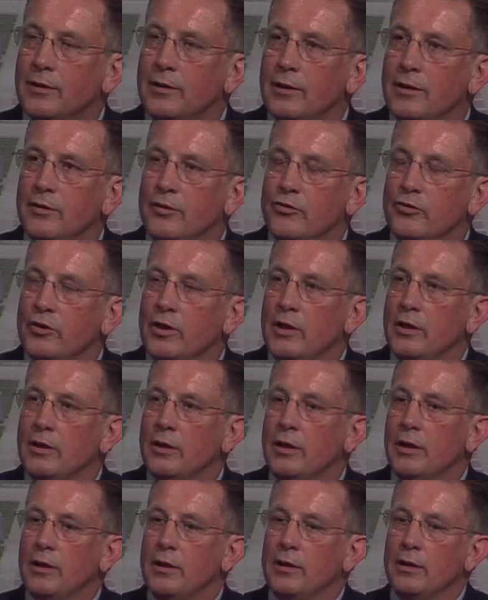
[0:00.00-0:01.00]
in the state.
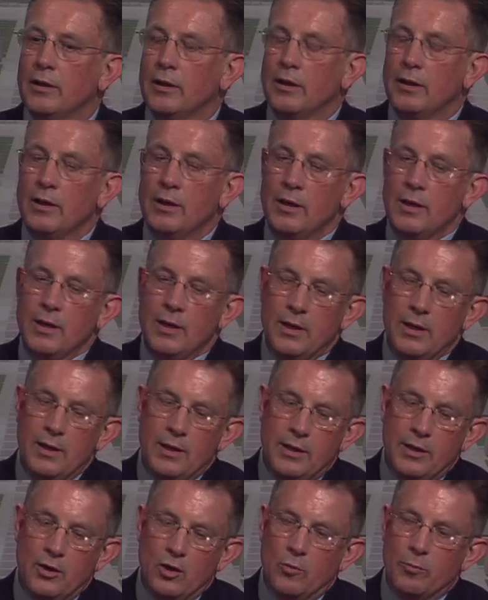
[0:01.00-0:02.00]
And
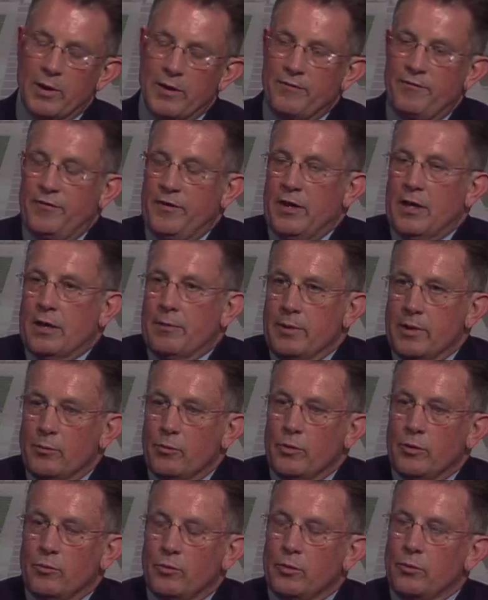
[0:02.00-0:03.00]
you know, by fiat, I mean,
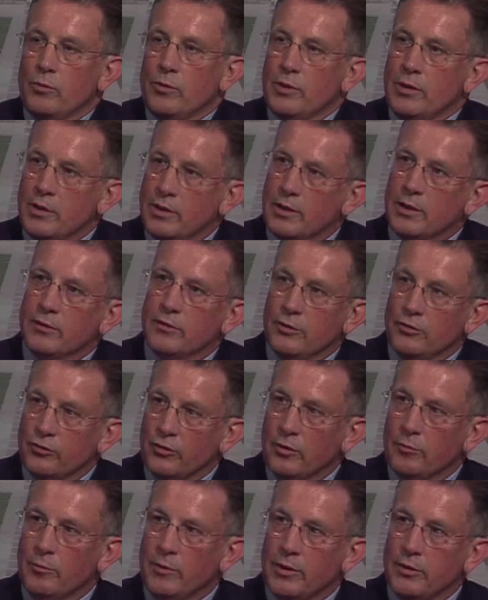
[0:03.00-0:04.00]
we need to get these
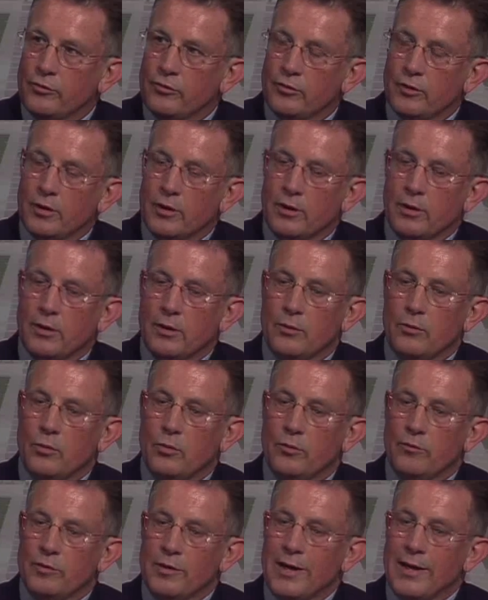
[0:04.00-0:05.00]
inmates
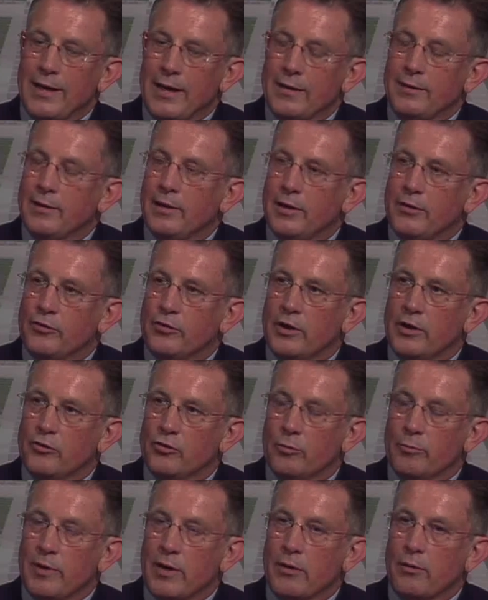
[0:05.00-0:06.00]
who have not had that
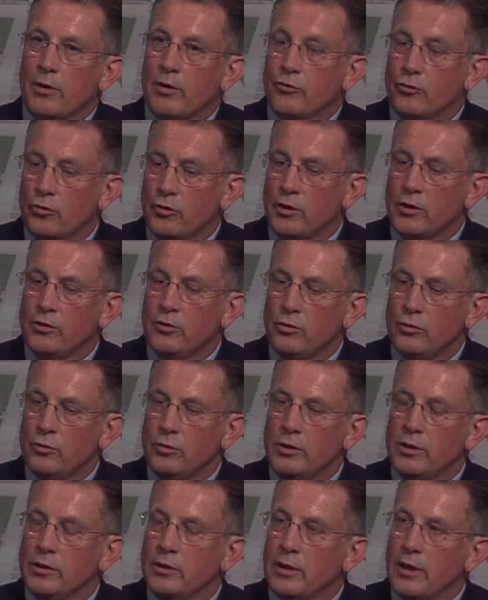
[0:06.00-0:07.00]
educational background. So they do
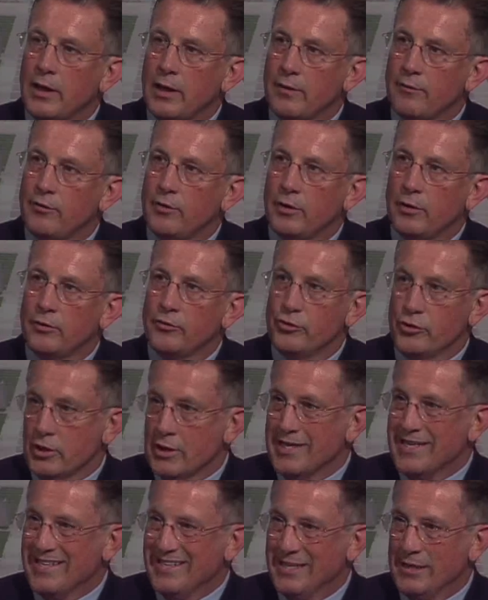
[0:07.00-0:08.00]
need to have their
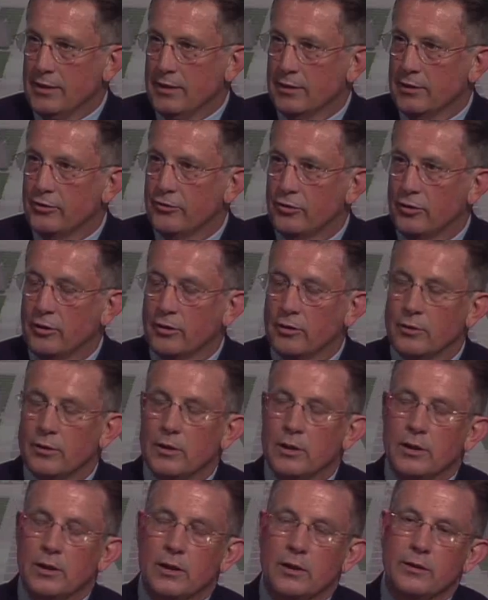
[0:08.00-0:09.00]
GED, at least in
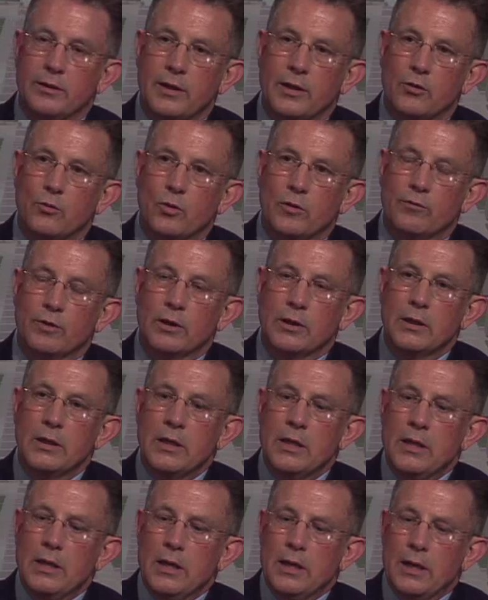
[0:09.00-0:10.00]
that equivalent.
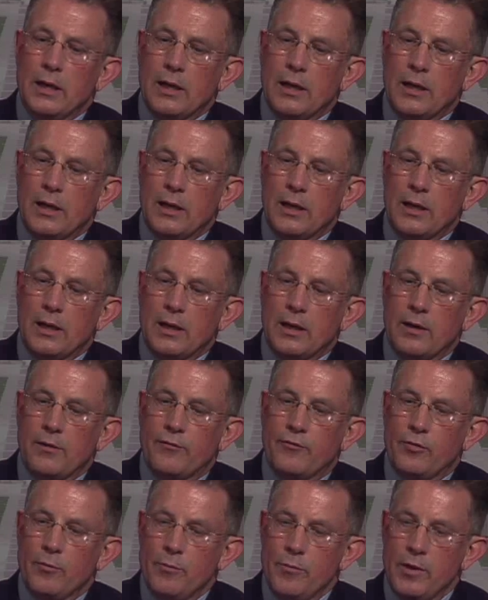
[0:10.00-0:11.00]

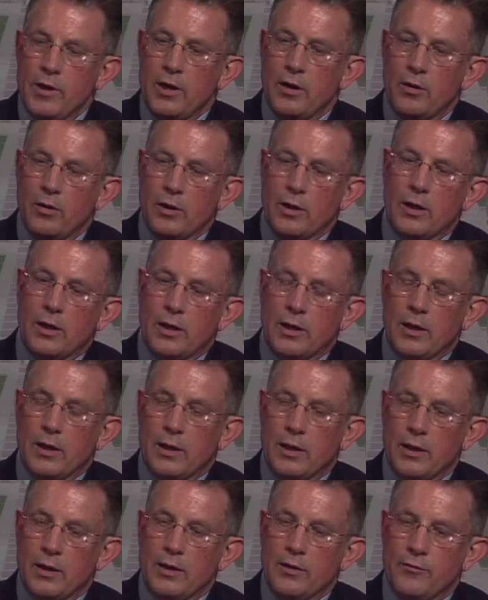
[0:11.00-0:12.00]
From there,
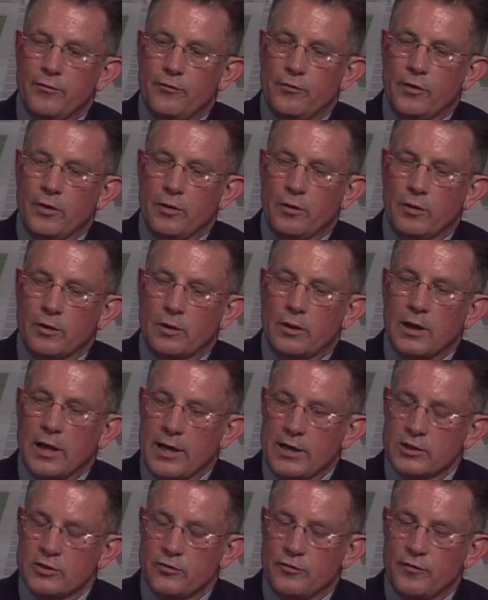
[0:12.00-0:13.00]
if they're
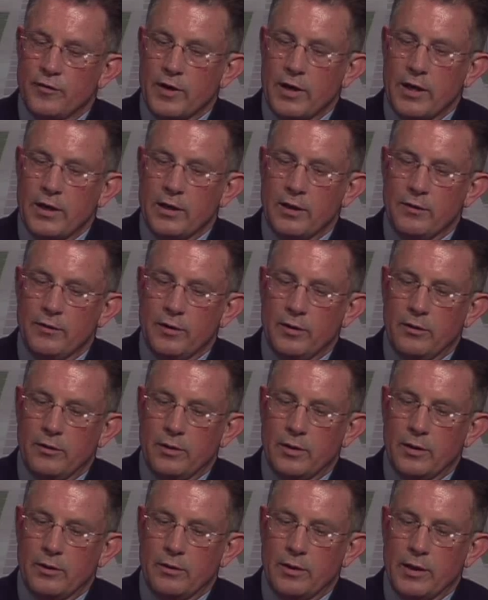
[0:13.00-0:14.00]
classified and
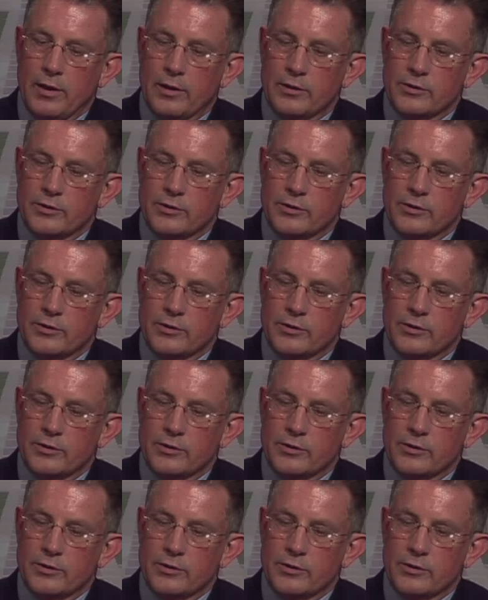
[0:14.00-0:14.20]
they're at a